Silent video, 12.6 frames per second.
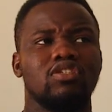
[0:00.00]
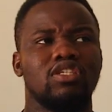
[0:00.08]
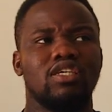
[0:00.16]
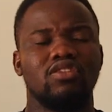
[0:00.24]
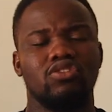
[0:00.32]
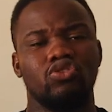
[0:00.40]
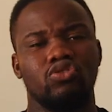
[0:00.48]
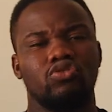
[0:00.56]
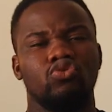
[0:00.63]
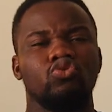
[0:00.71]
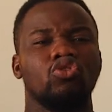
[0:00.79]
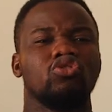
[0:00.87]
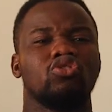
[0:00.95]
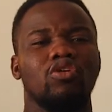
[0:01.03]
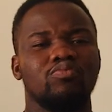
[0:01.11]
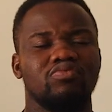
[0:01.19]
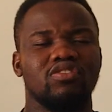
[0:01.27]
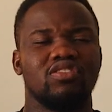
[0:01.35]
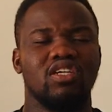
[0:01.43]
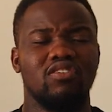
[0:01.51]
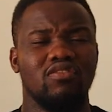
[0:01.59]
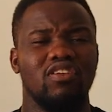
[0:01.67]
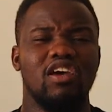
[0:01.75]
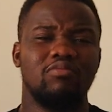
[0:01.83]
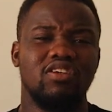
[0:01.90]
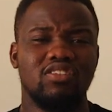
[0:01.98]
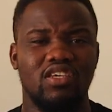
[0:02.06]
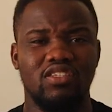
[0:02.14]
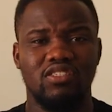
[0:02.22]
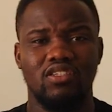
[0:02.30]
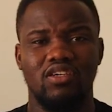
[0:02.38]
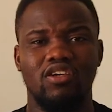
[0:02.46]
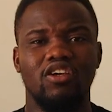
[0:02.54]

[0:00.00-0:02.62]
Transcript: do your thumbprint. I don't know if that makes sense,